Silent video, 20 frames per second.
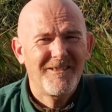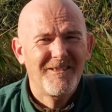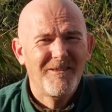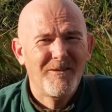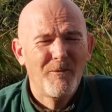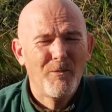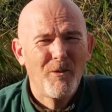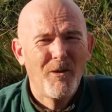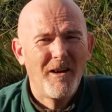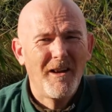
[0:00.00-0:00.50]

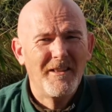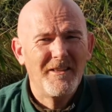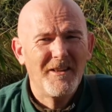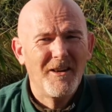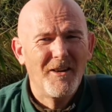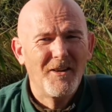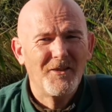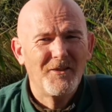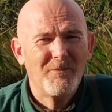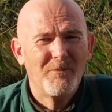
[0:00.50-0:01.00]
quite
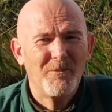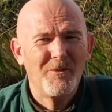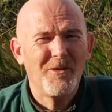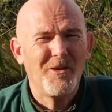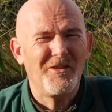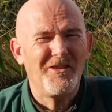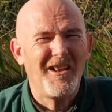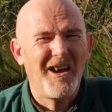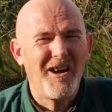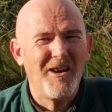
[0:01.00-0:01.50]
nasty,
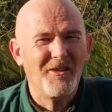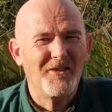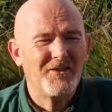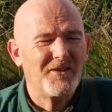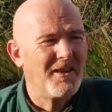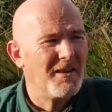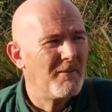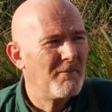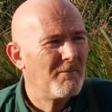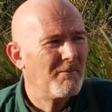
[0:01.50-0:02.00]
not
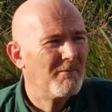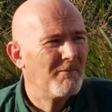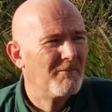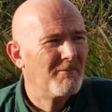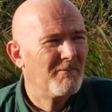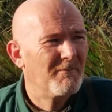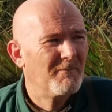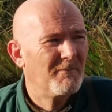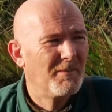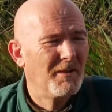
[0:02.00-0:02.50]
nasty,
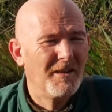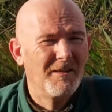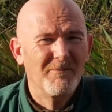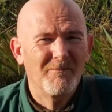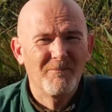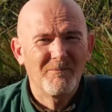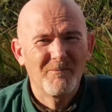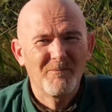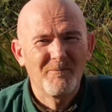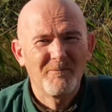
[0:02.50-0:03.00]
but
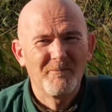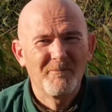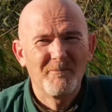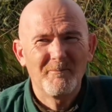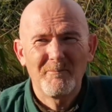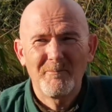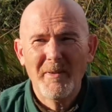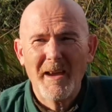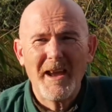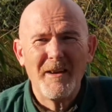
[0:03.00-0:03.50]

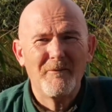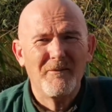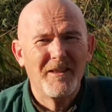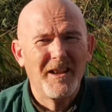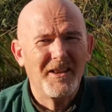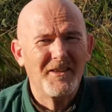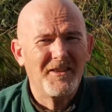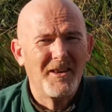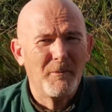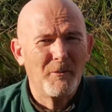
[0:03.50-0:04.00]
bad
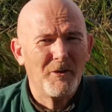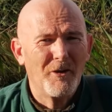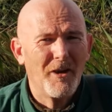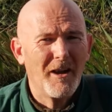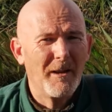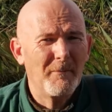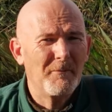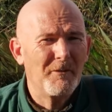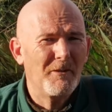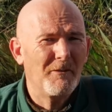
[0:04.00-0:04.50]
floods up where
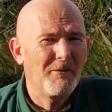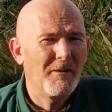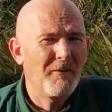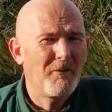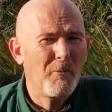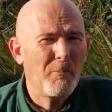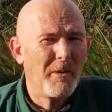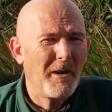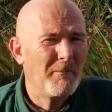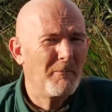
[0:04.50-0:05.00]
I am. The
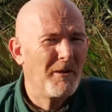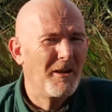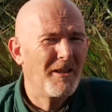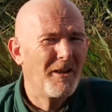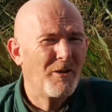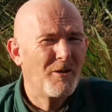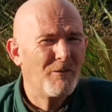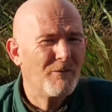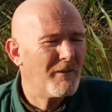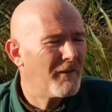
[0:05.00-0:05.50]
river, my
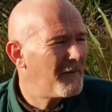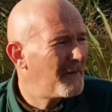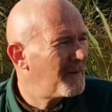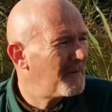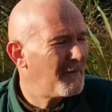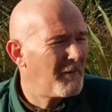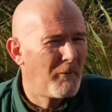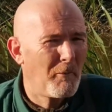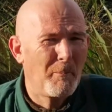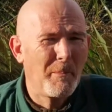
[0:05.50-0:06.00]
local river, the
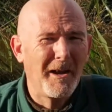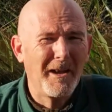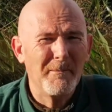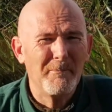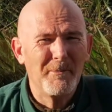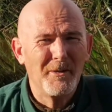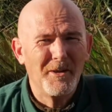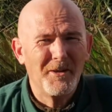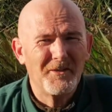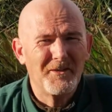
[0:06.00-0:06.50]
River
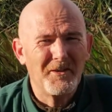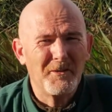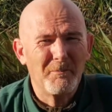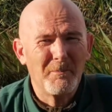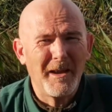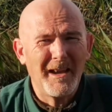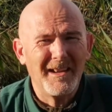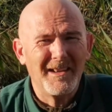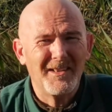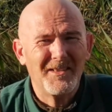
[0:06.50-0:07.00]
Bain, burst its
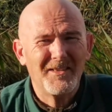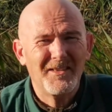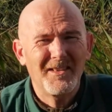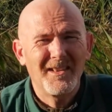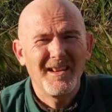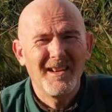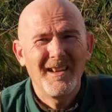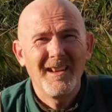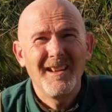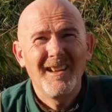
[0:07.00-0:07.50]
banks.
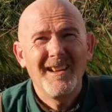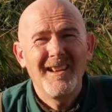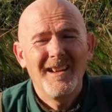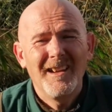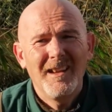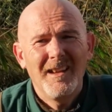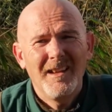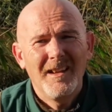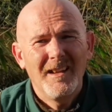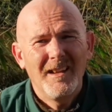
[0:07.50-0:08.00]

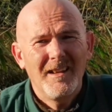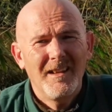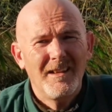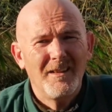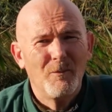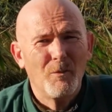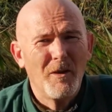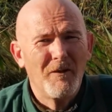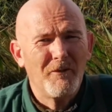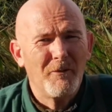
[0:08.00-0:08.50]

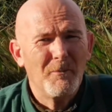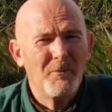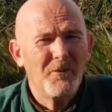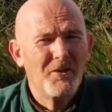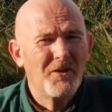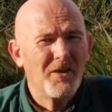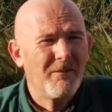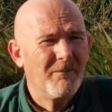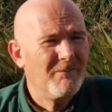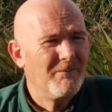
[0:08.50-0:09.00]
Whiffen's